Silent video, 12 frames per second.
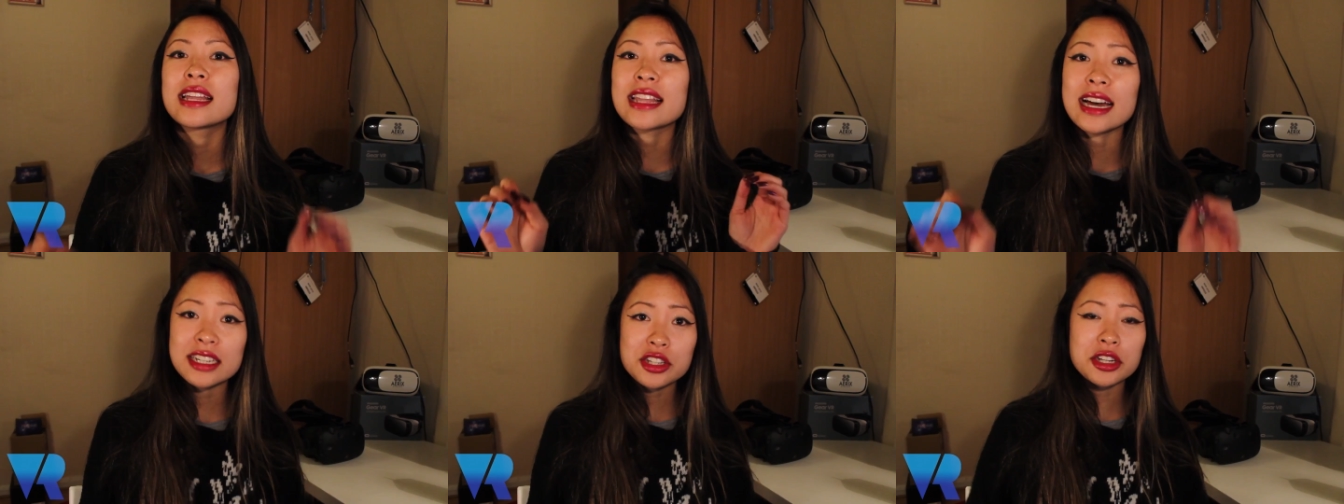
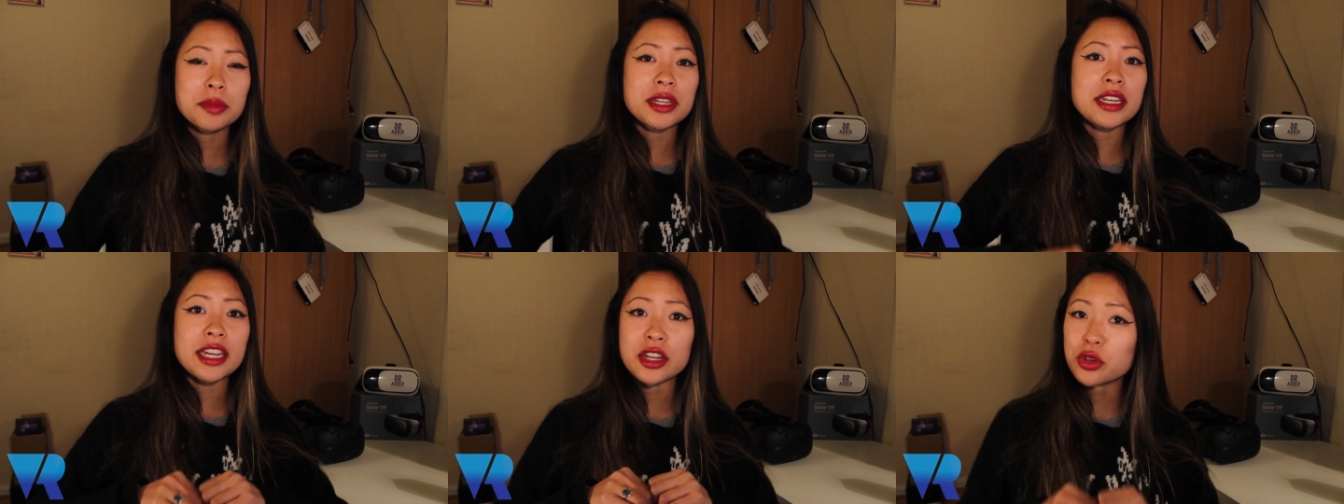That is going to
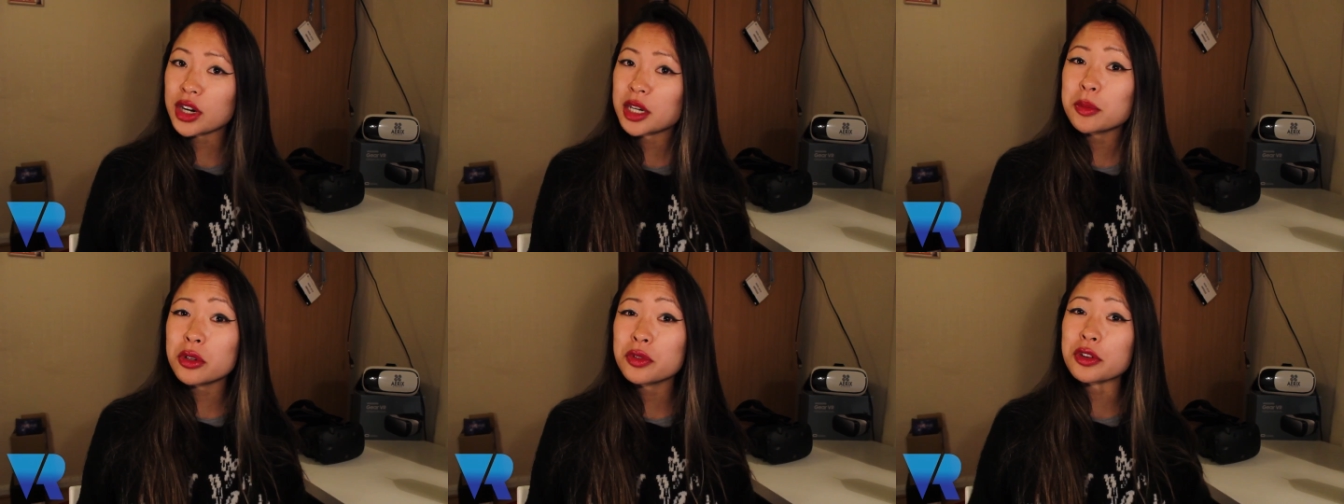be
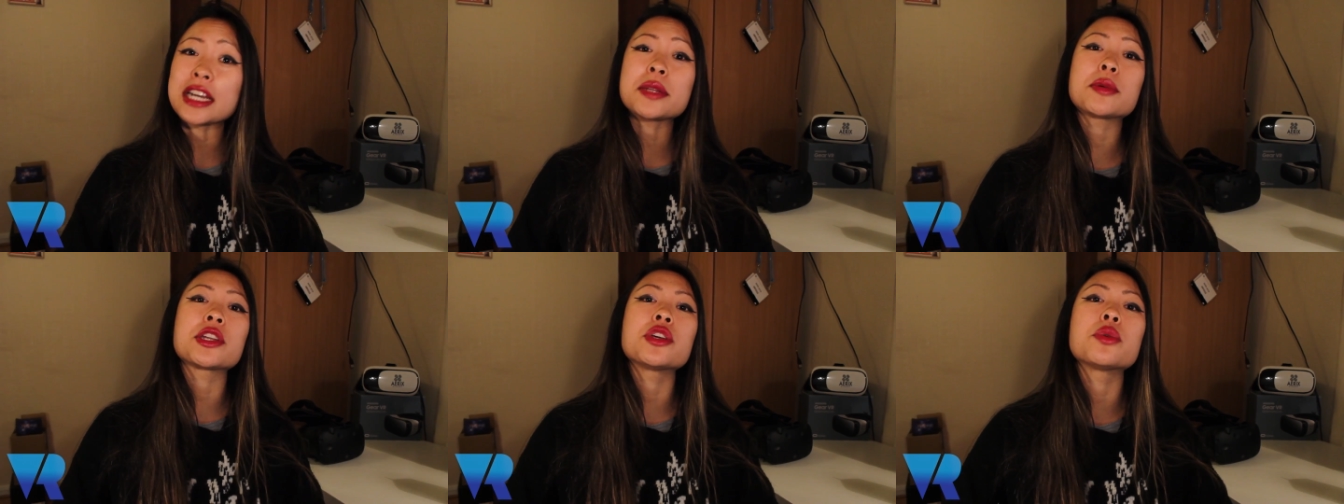incredible for
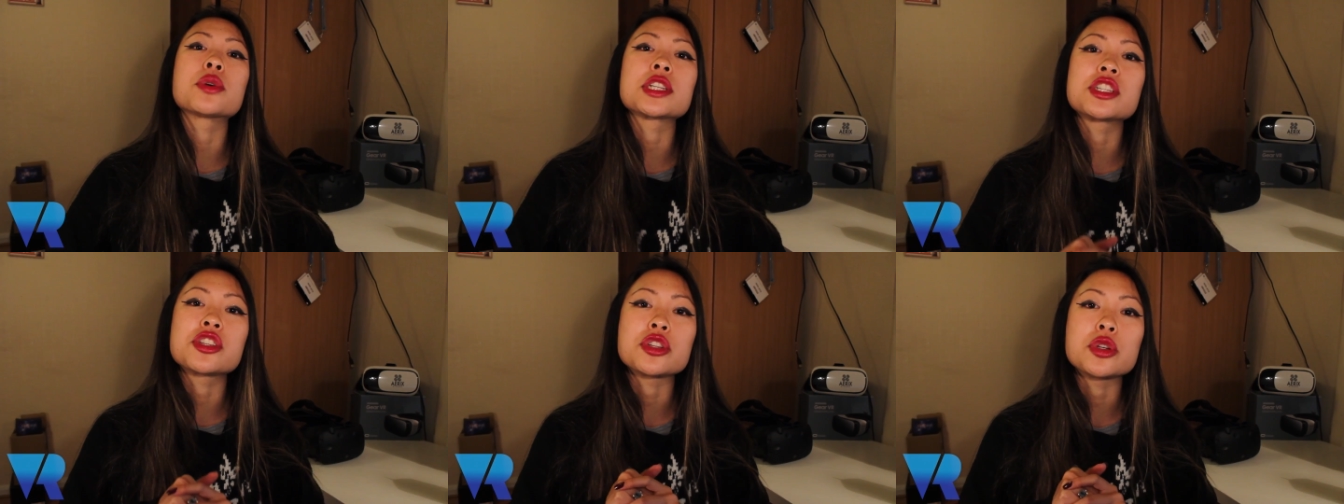anybody who
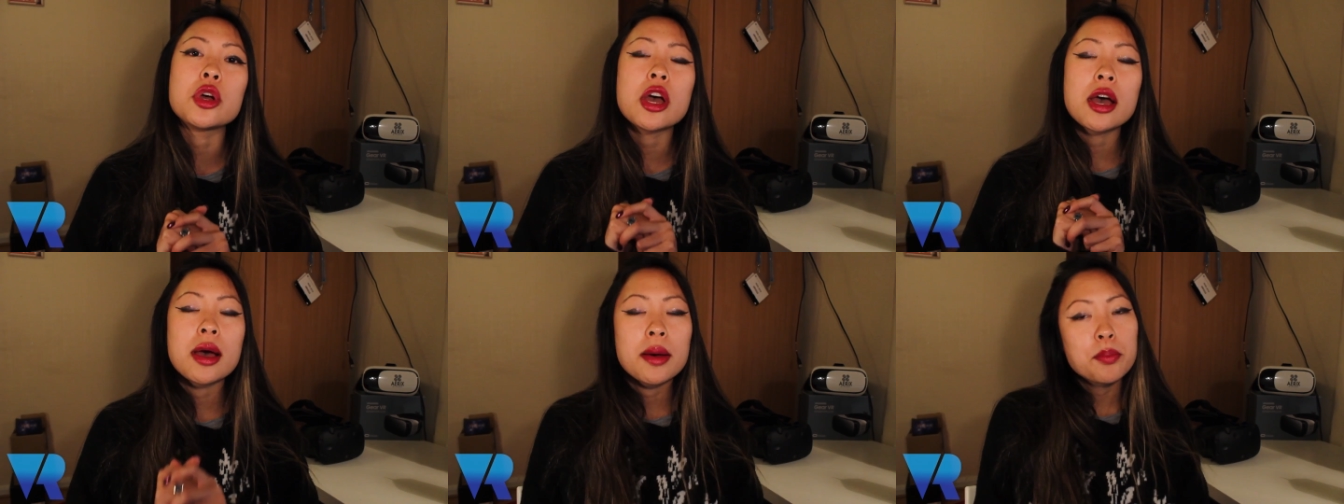wants to
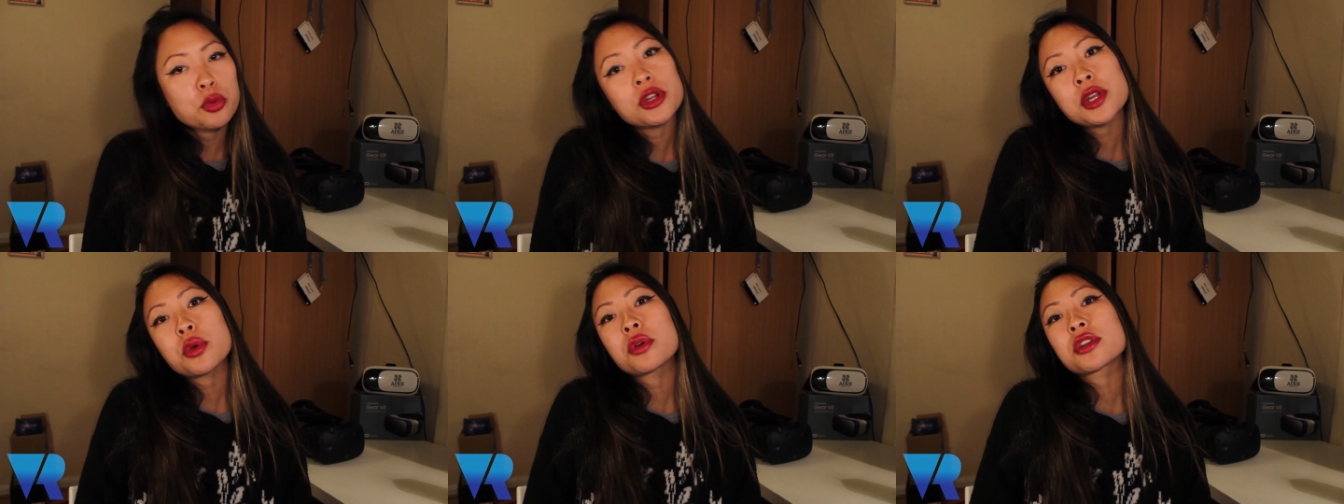
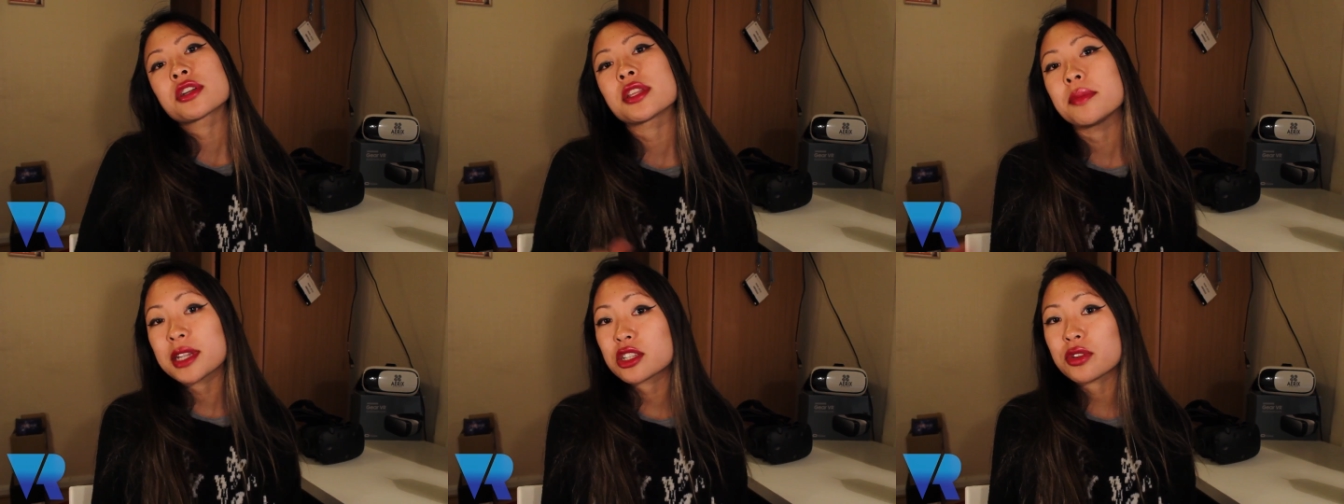pre-order
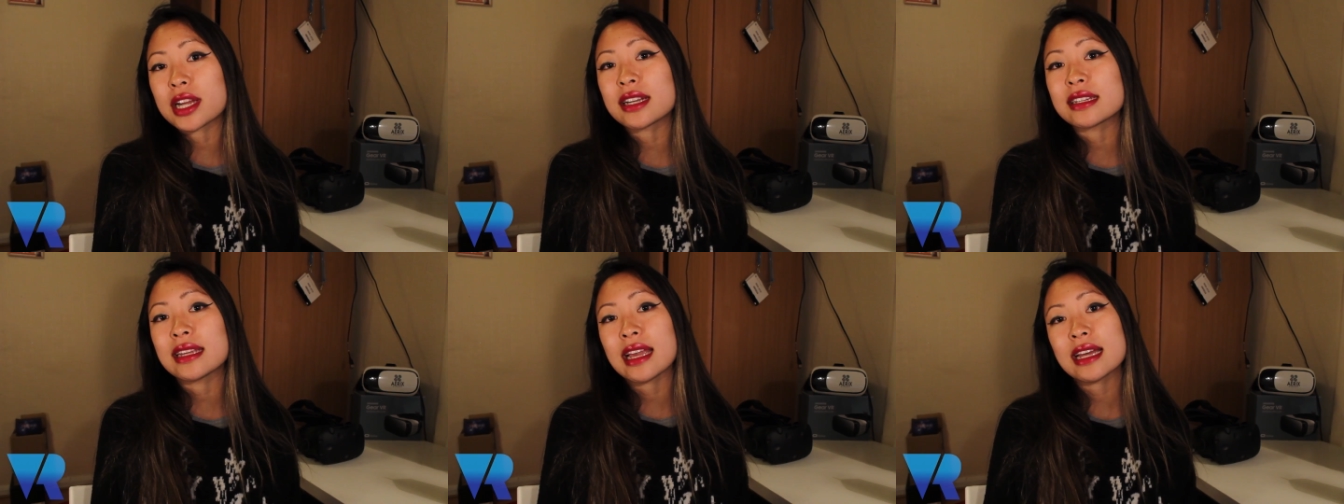the mixed
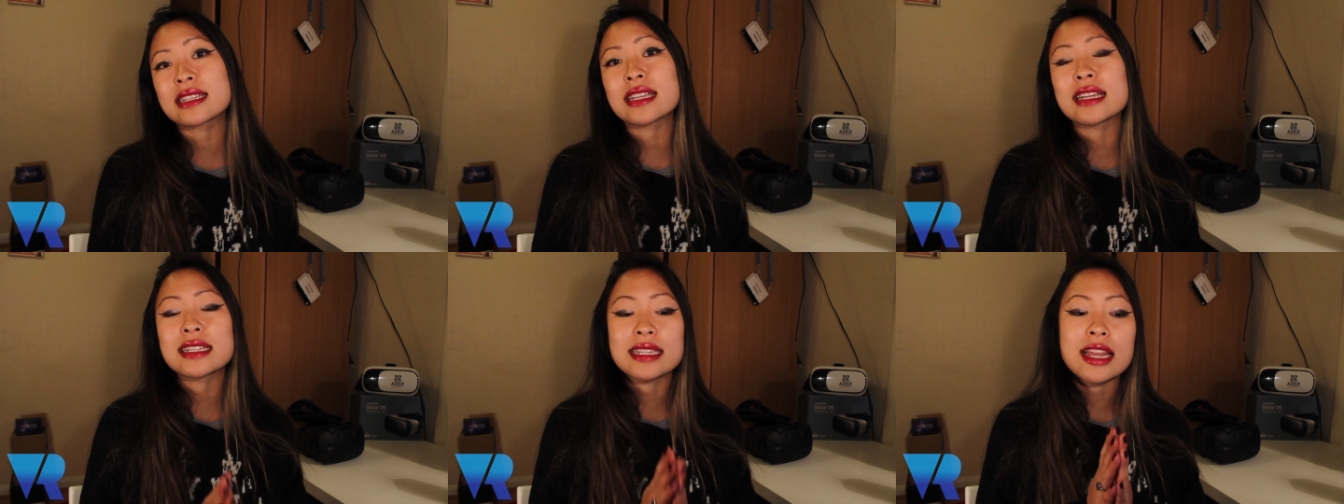reality headsets.